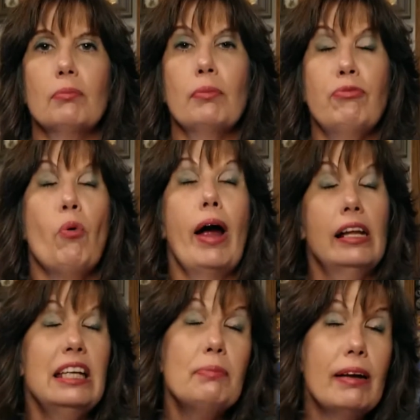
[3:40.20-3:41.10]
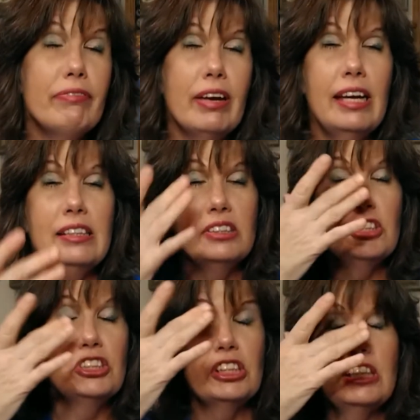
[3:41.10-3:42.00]
before I clean my face,
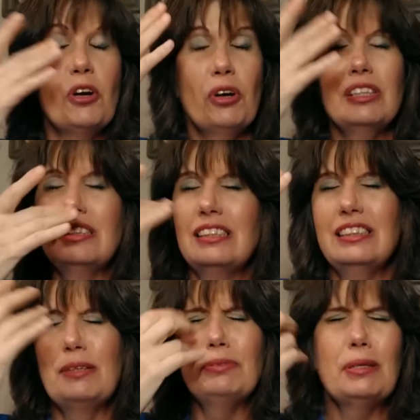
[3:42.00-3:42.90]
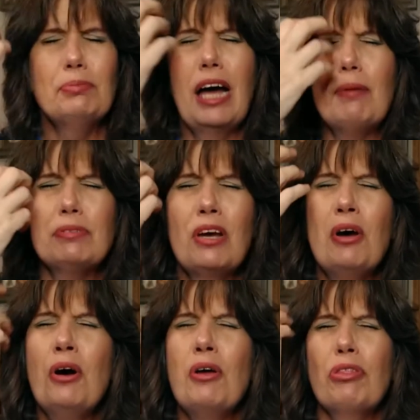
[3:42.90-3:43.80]
just you know, because it seems sometimes
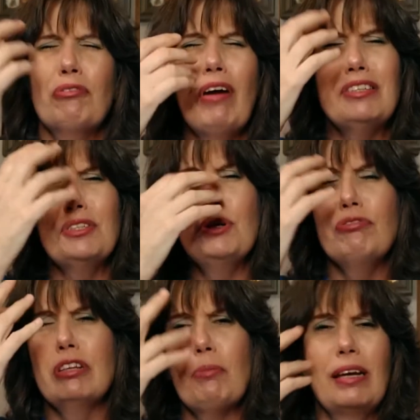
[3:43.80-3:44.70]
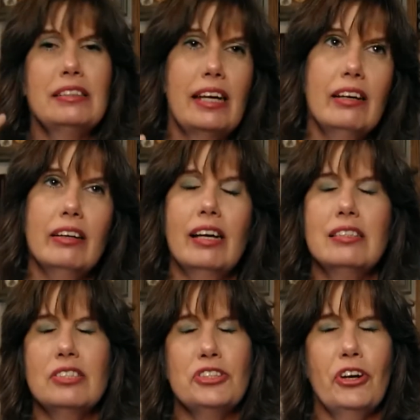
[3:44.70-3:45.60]
the residue from the mascara
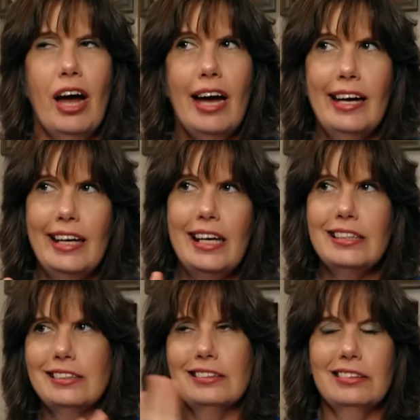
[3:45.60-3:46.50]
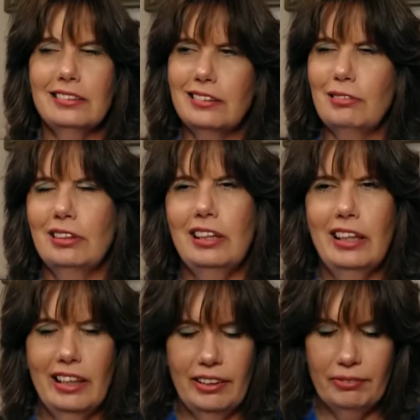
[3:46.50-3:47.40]
gets in your eyes, and oh,
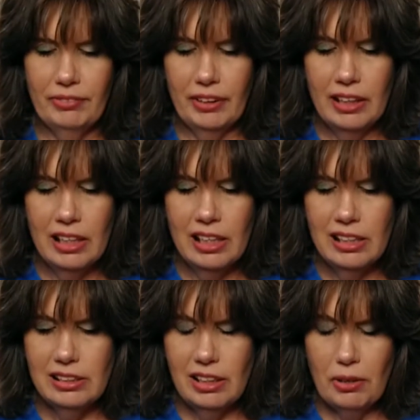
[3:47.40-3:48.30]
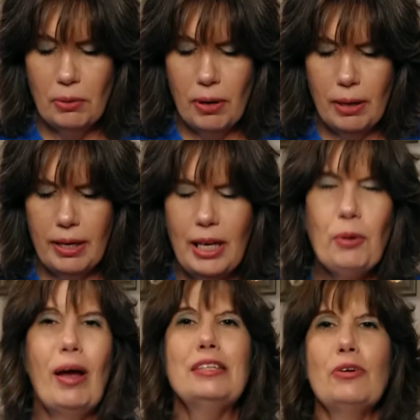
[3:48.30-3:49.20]
yeah. So uh,
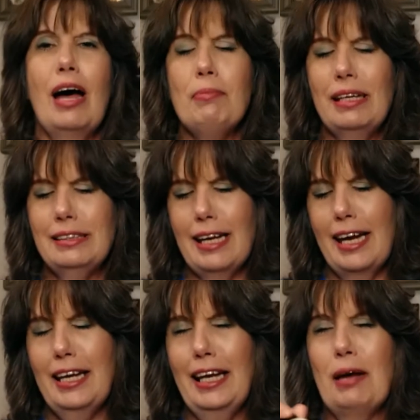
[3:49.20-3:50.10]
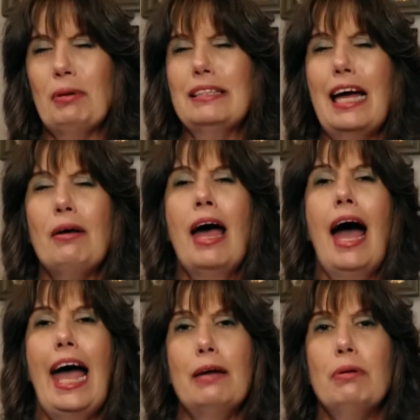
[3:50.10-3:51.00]
anyway, so I'm excited because uh, I
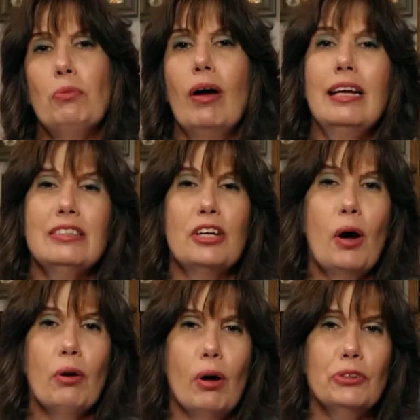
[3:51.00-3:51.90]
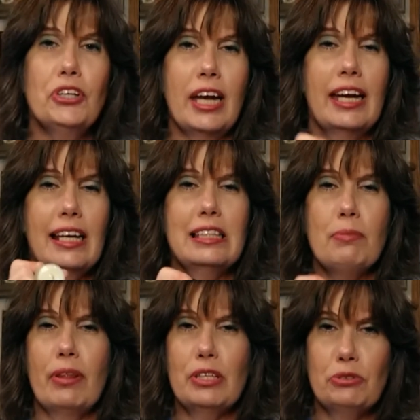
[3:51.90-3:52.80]
I have been wanting to go to Ulta and get
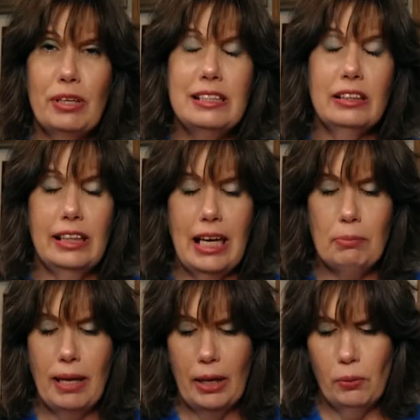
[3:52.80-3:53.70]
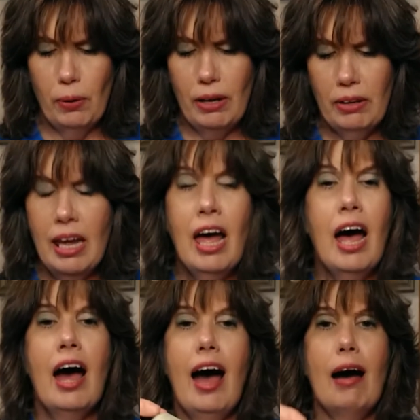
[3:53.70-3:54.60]
some of this recently. I'm like, well,
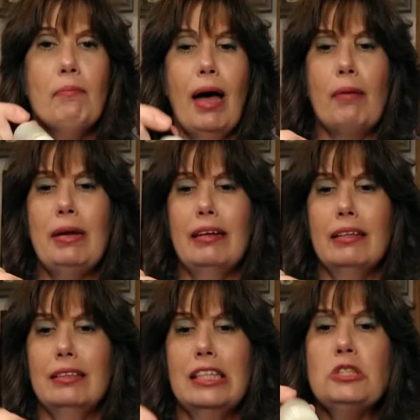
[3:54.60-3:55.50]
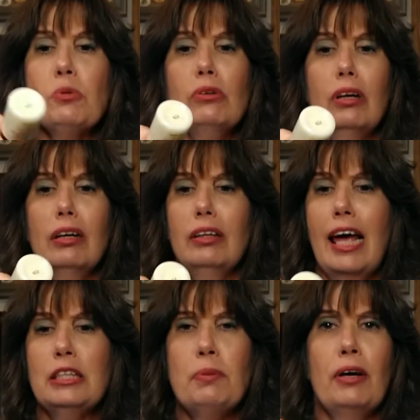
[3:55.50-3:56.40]
um, I mean, this will
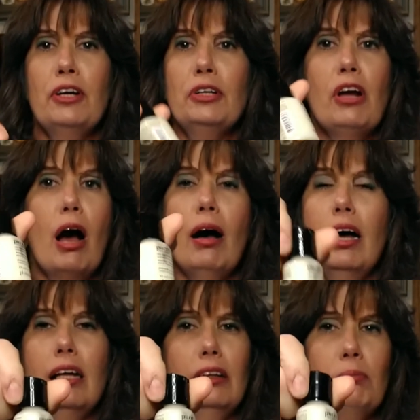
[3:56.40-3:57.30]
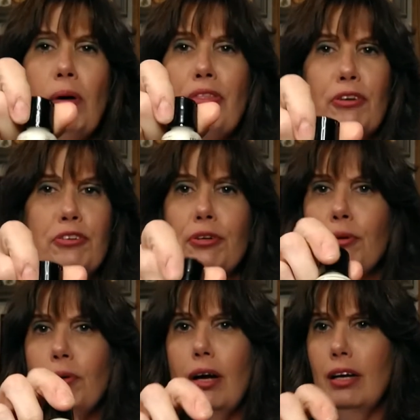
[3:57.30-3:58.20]
last me a good uh, month or
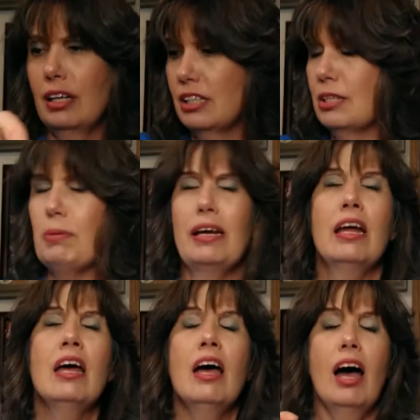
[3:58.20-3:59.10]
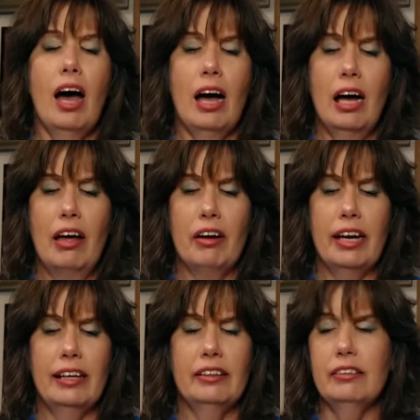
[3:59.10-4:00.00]
two because uh, I mean, uh, it